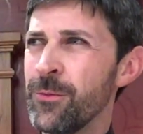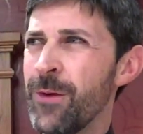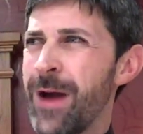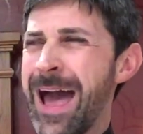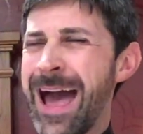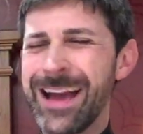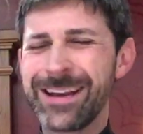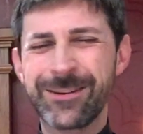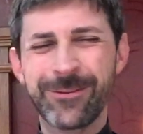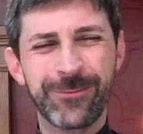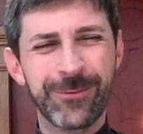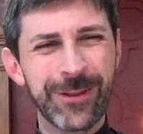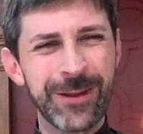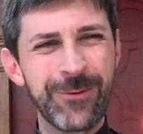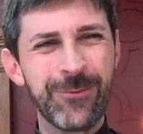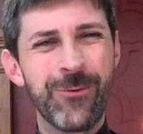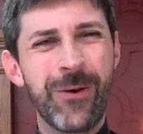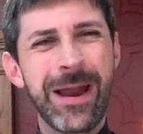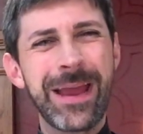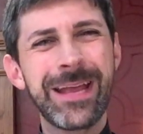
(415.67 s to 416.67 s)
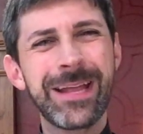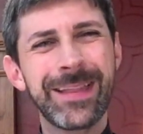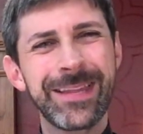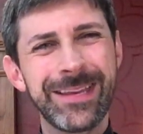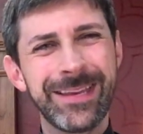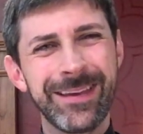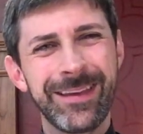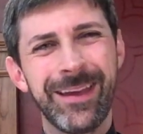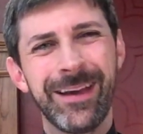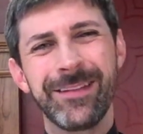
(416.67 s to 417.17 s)
actively wrangling
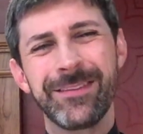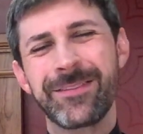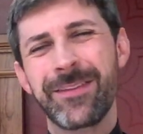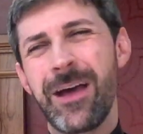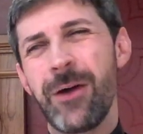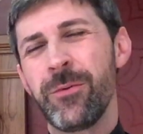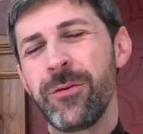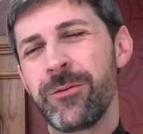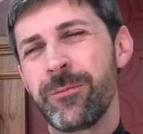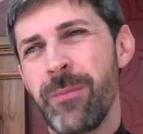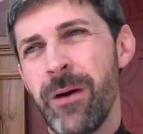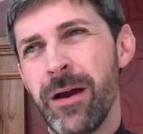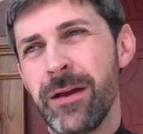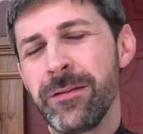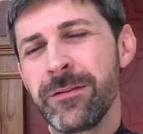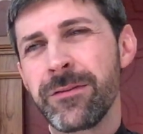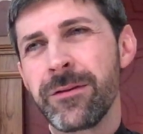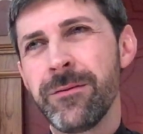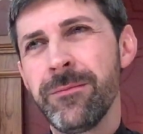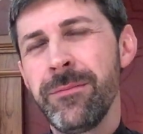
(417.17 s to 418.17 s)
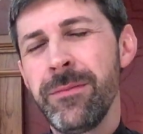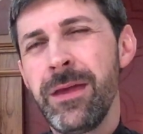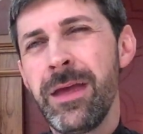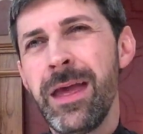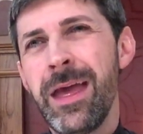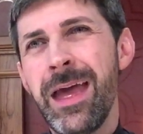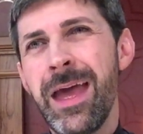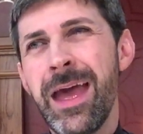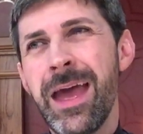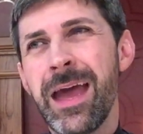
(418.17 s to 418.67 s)
against that which binds them,
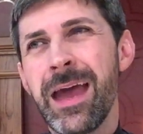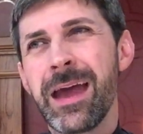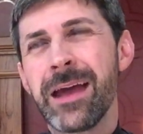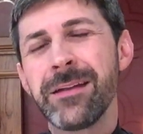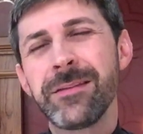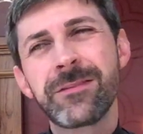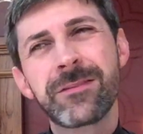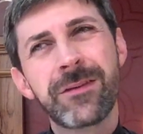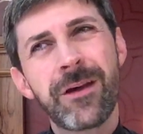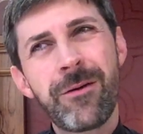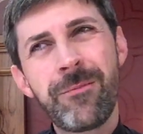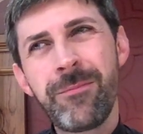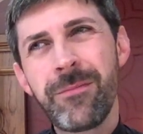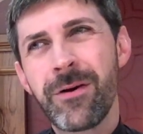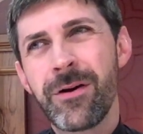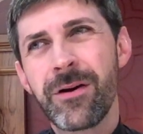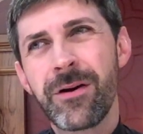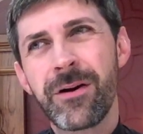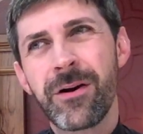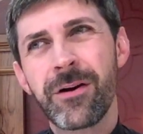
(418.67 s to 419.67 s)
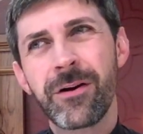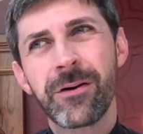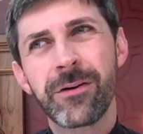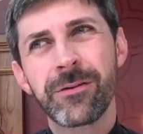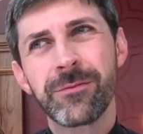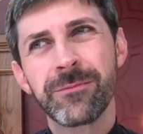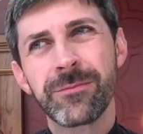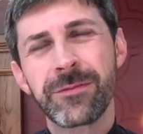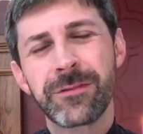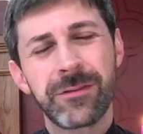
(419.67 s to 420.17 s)
and some
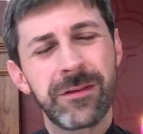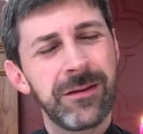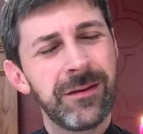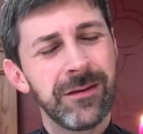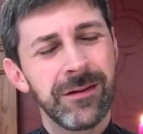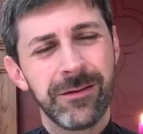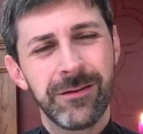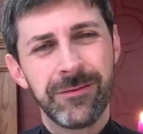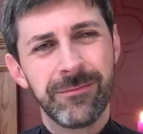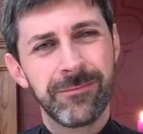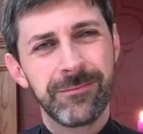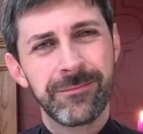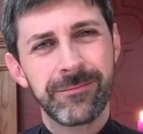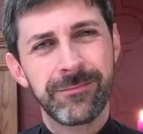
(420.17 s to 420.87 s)
are seated.